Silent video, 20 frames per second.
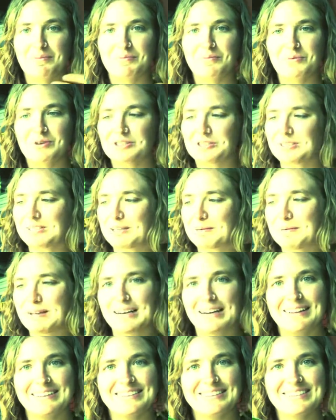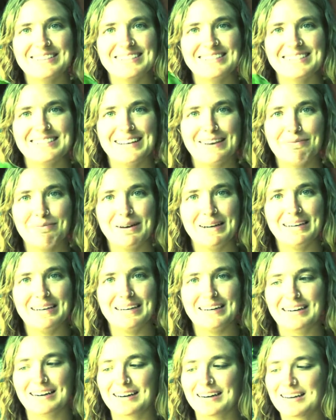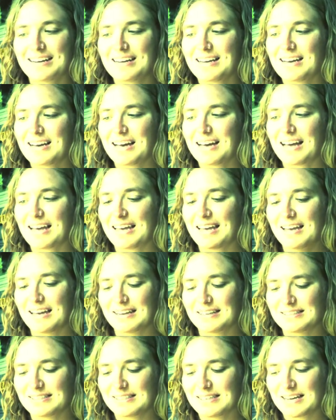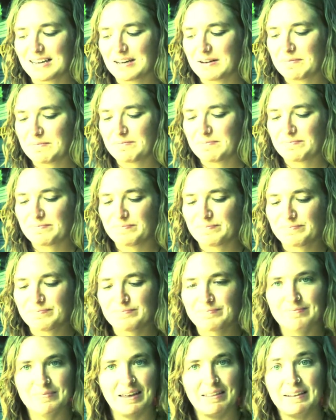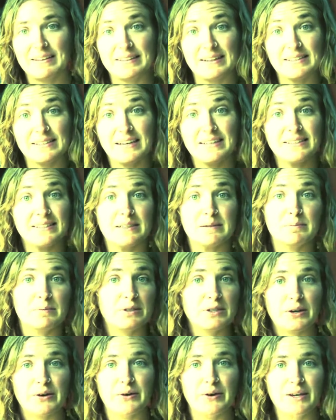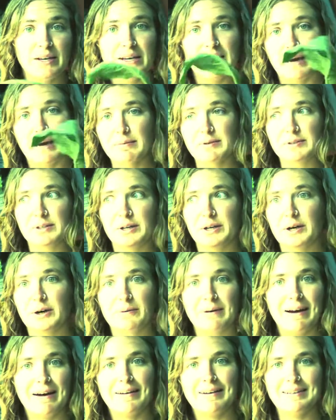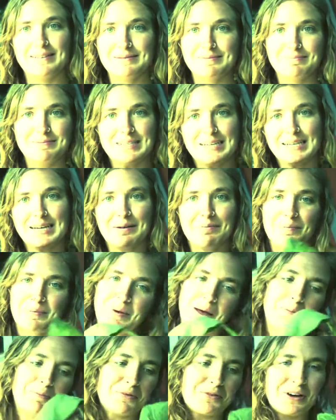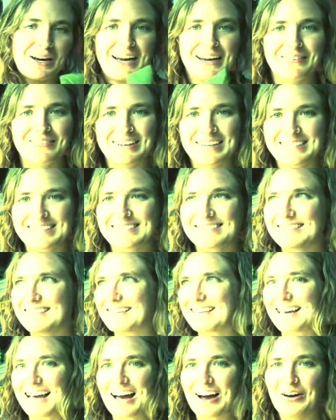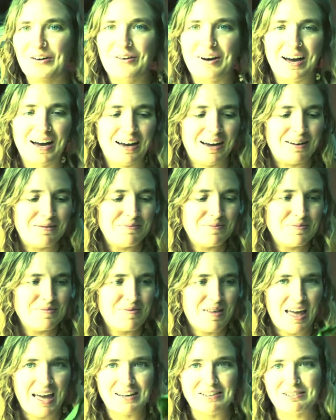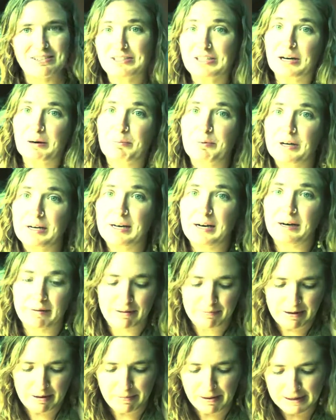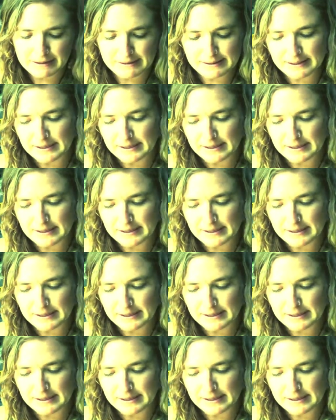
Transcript: which is something I learned since I've been here. And I think that's awesome. So I'm just going to go around and dig up Comfrey when I see it out and just start putting it around my bus.